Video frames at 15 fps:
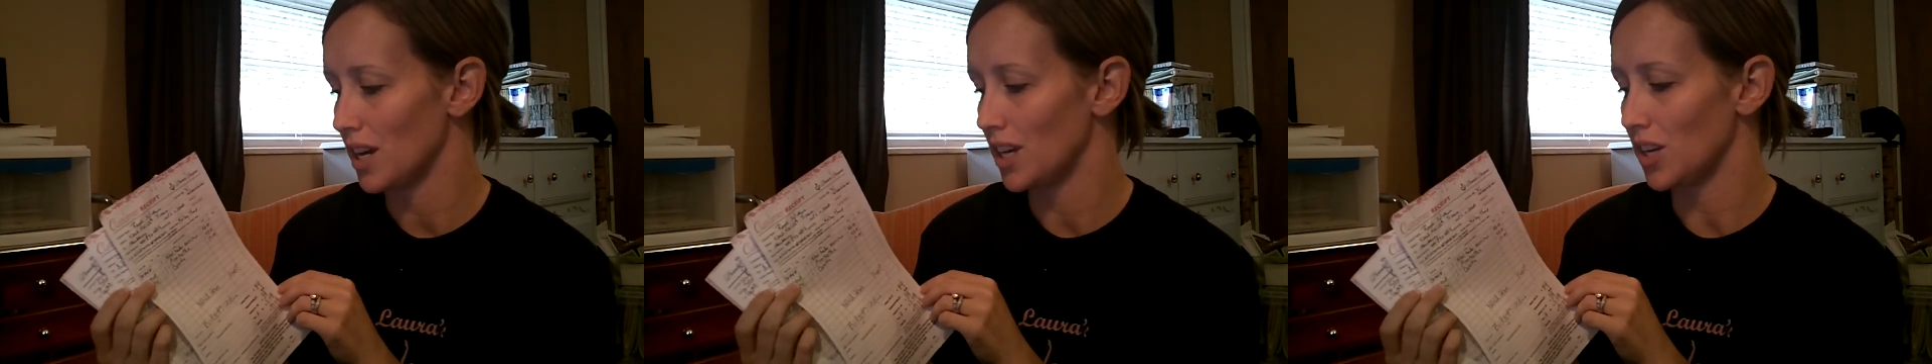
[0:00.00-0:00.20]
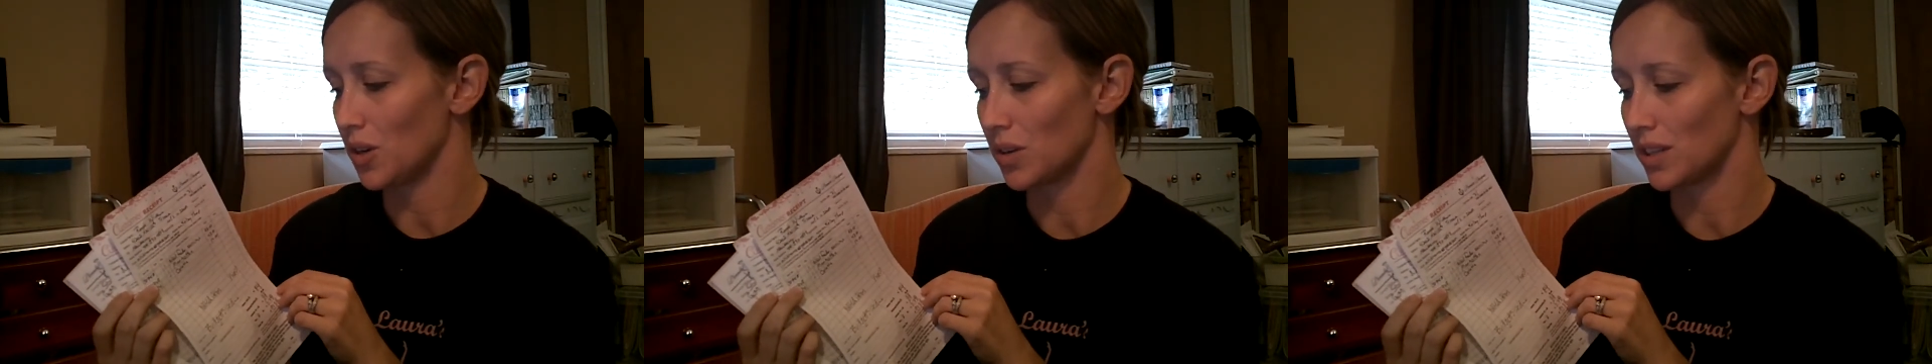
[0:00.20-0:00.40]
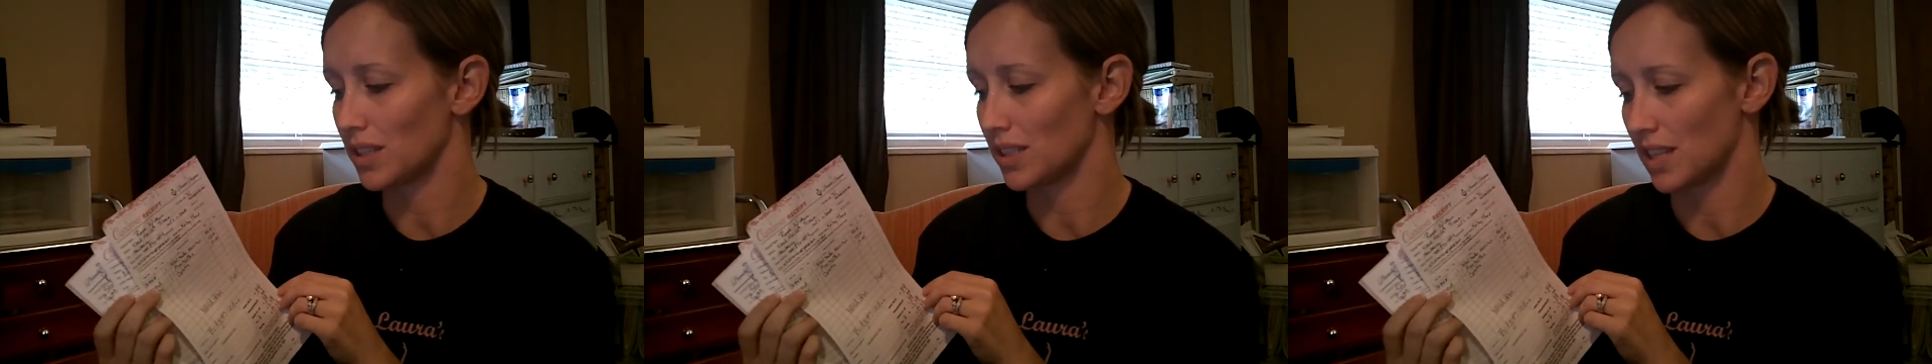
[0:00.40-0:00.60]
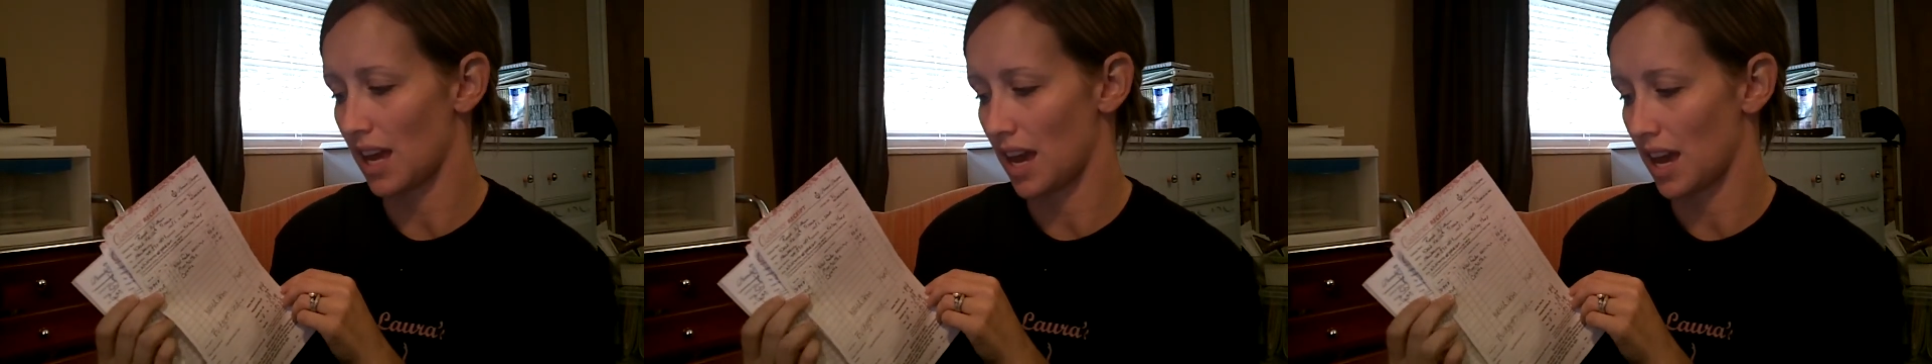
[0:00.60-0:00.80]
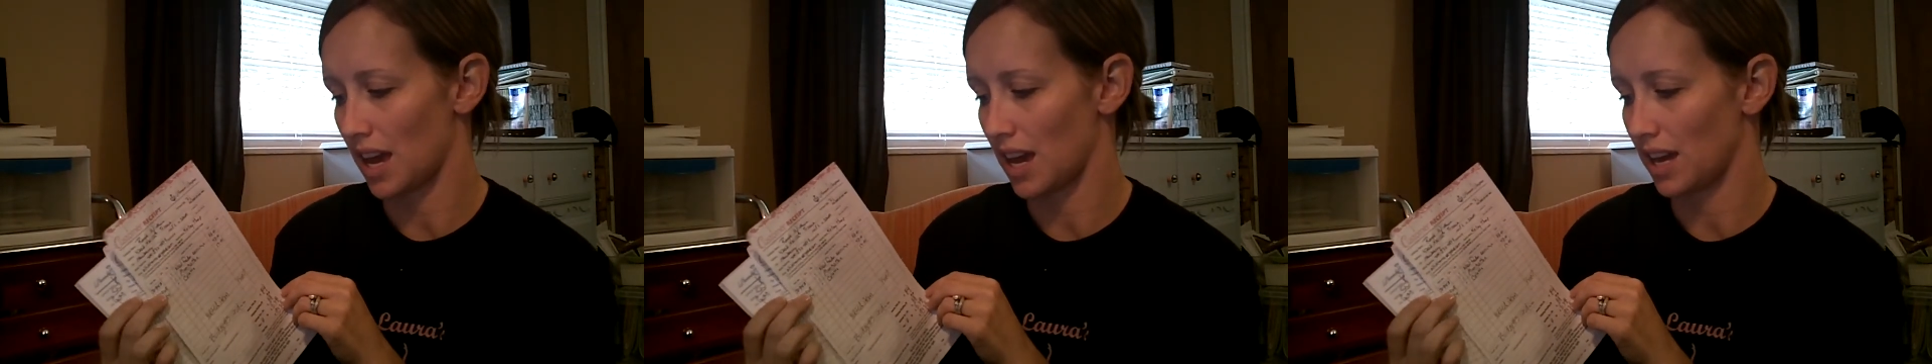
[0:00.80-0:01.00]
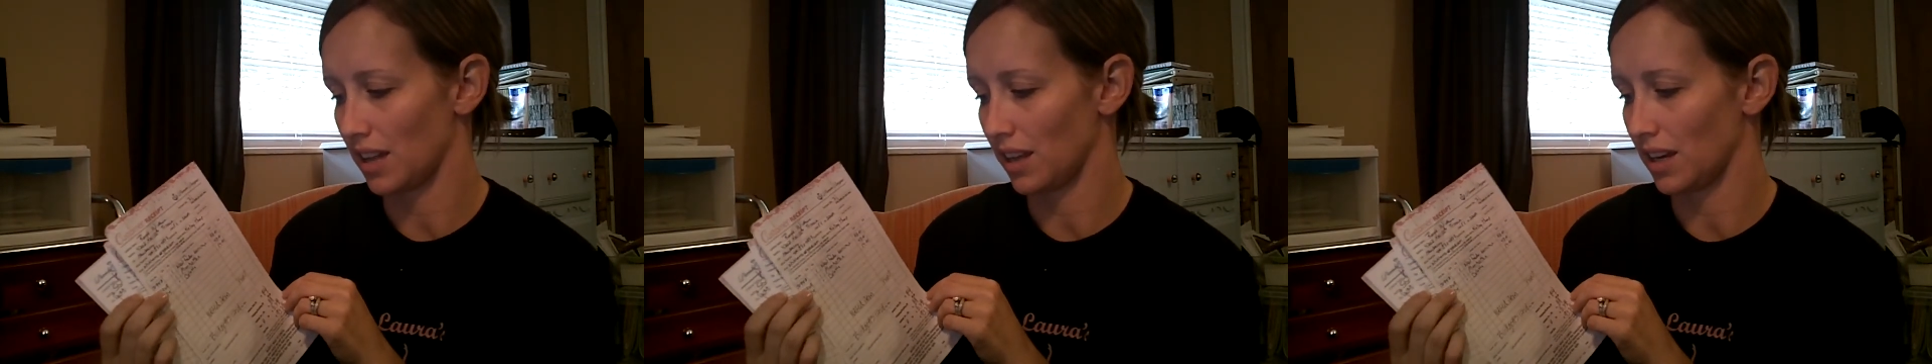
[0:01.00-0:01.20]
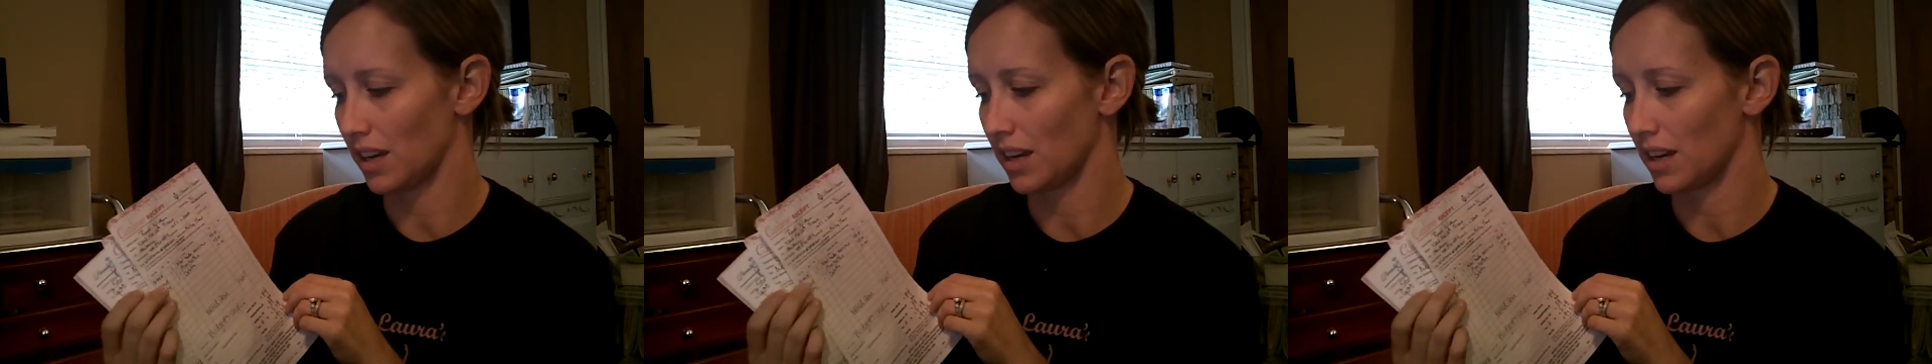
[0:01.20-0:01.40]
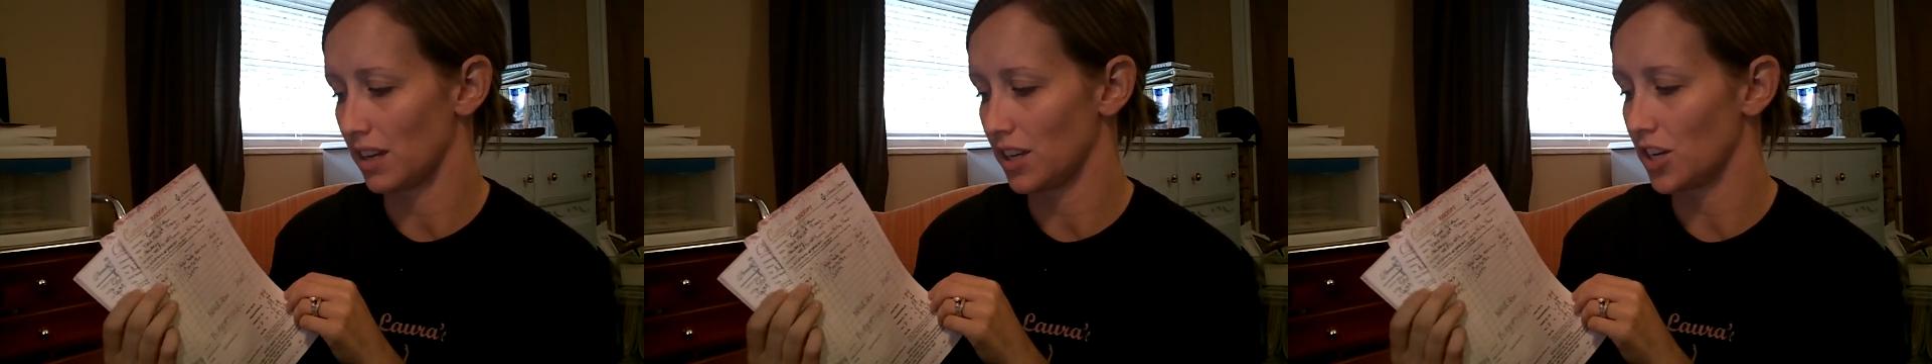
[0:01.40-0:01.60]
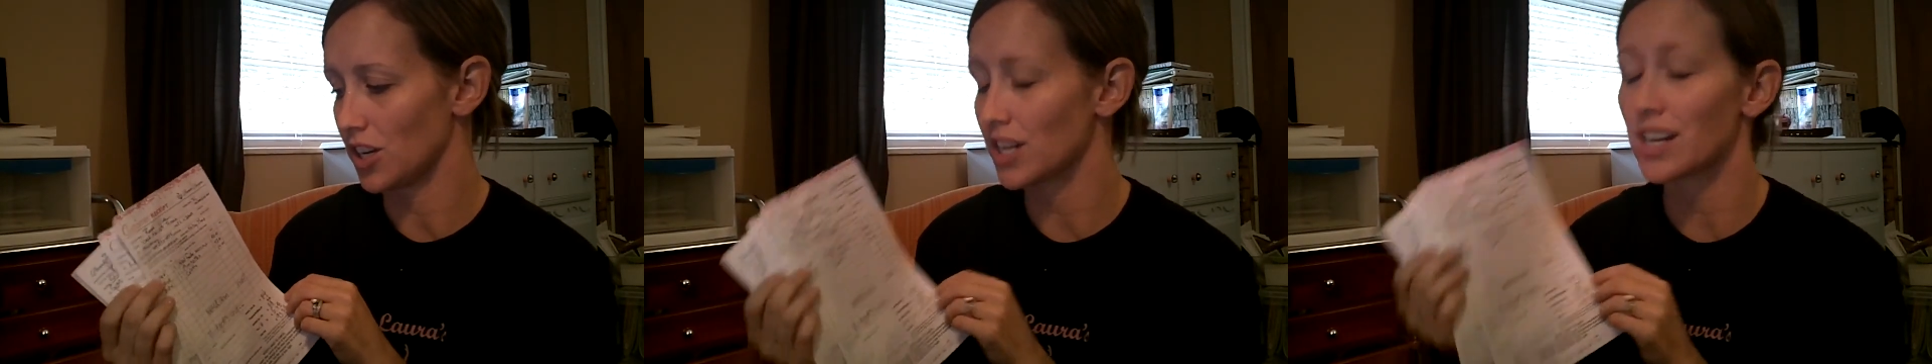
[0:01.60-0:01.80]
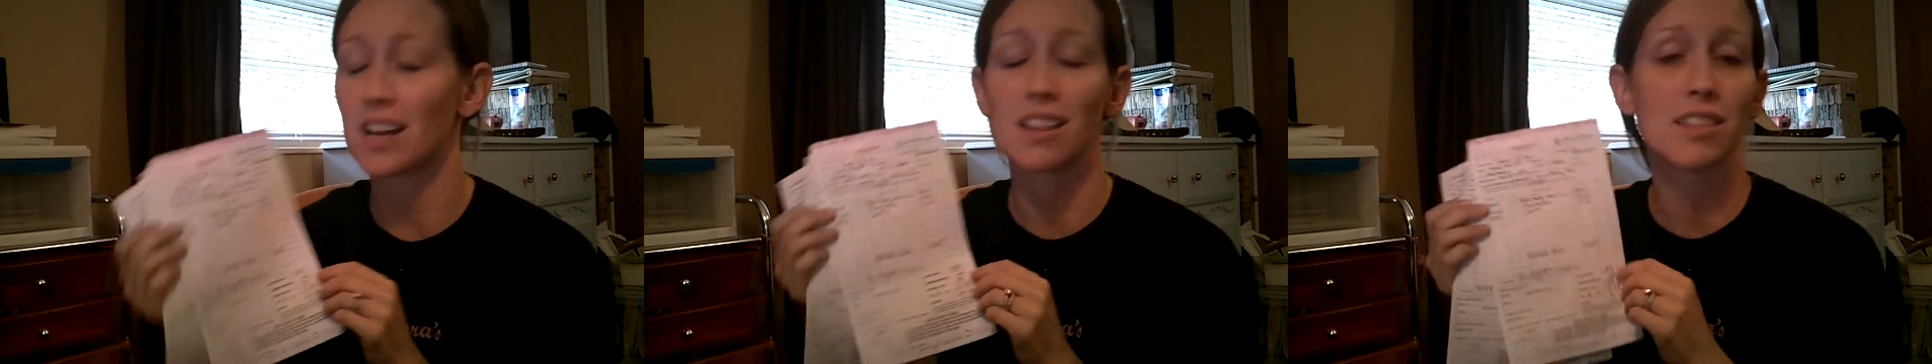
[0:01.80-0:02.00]
you can say, like, you're
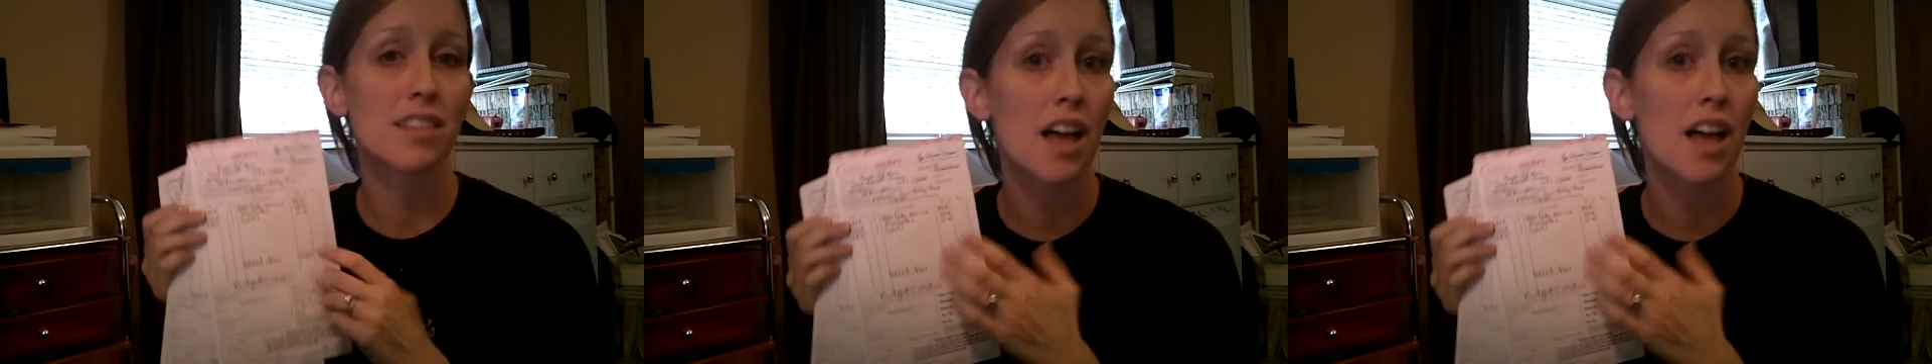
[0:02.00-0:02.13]
going to